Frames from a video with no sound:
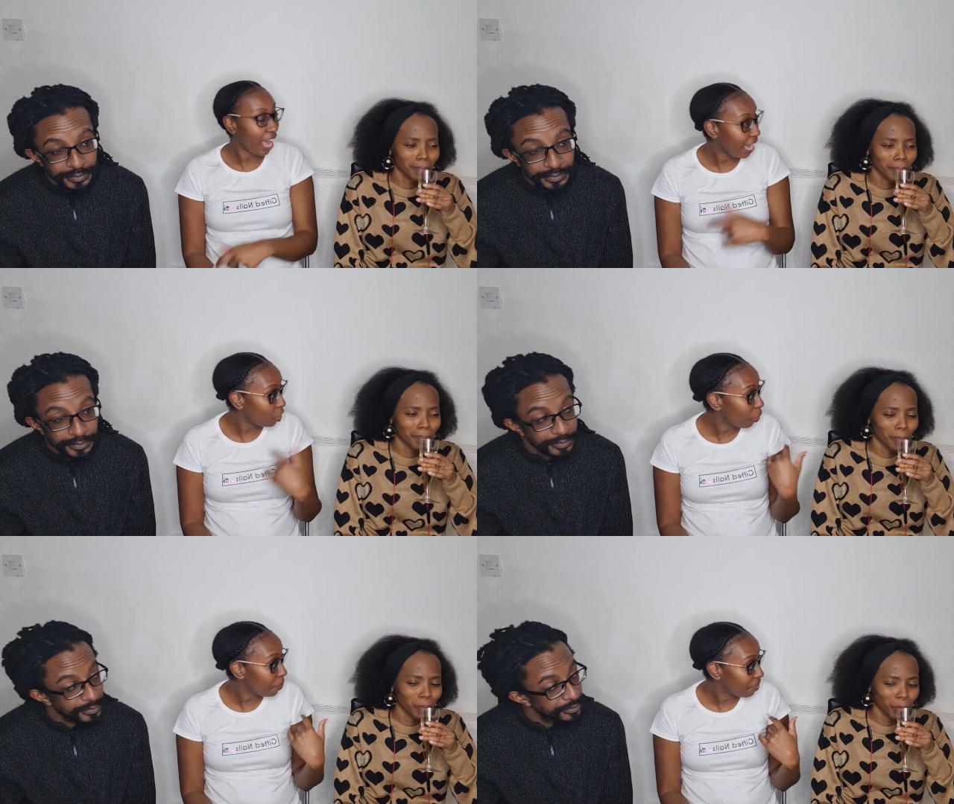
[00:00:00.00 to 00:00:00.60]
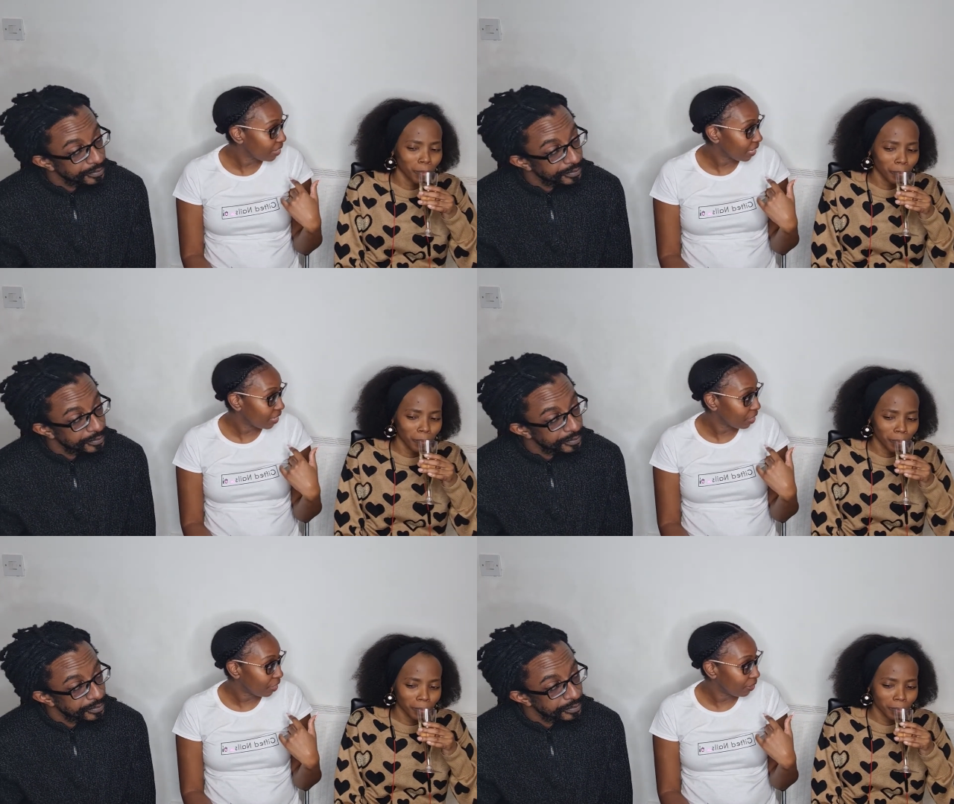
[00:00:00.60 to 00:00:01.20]
Speaker 1: that had Obio in
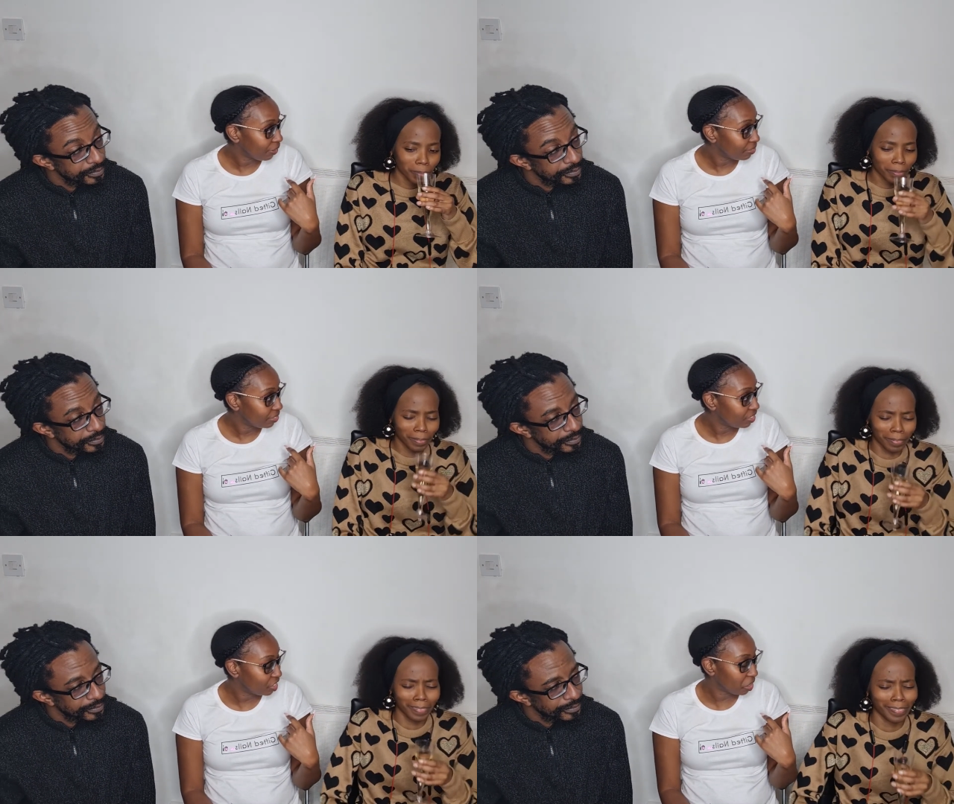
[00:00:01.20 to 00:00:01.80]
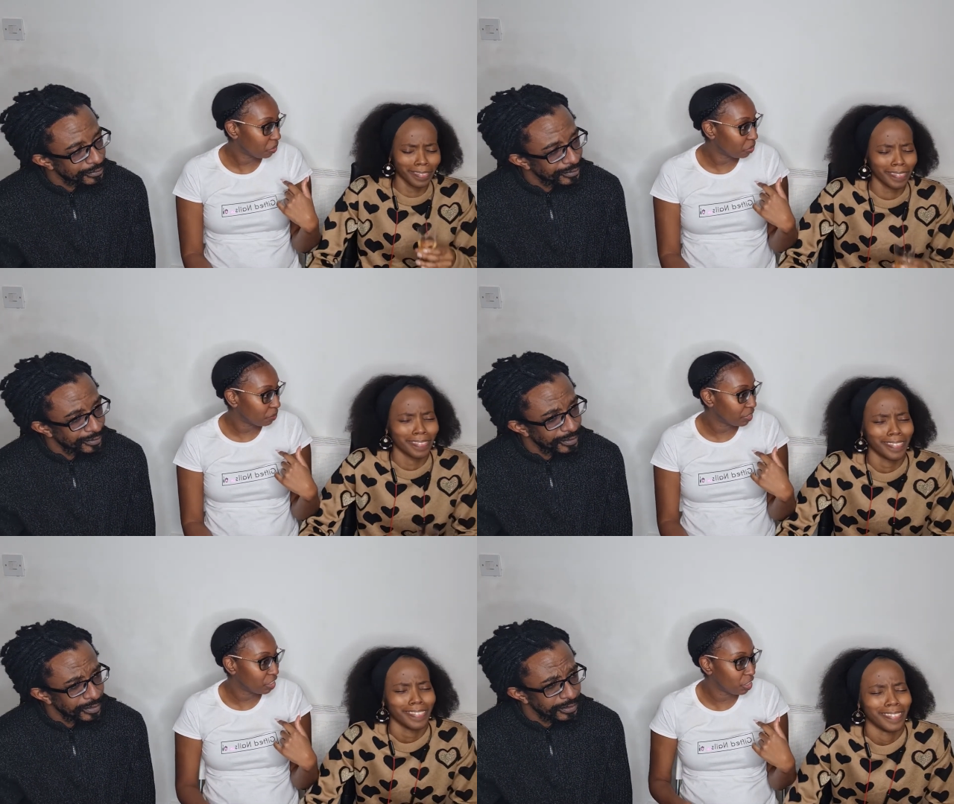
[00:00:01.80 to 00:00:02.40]
it, you know. Jill,
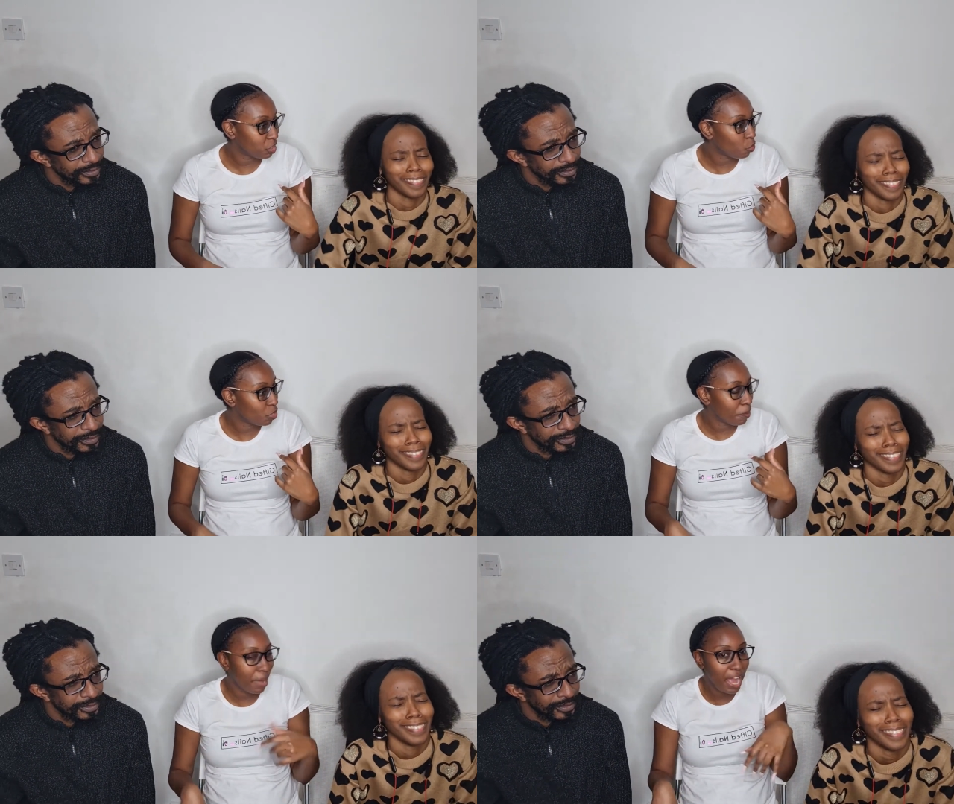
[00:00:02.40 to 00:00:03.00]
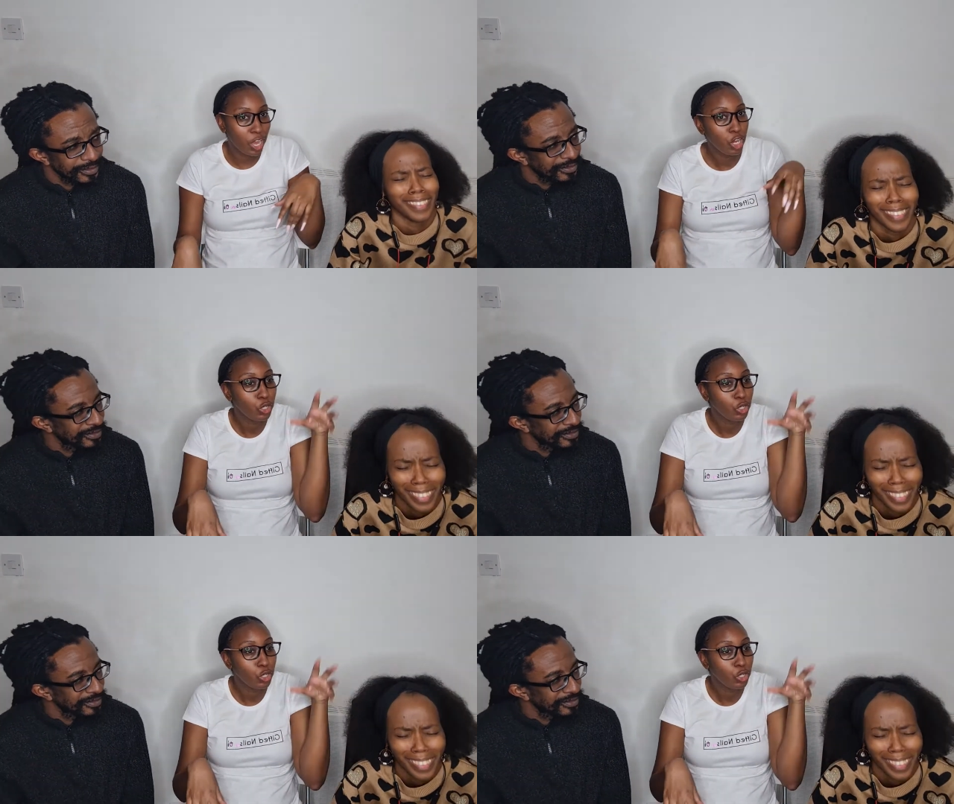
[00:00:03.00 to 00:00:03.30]
when she used to call the bag,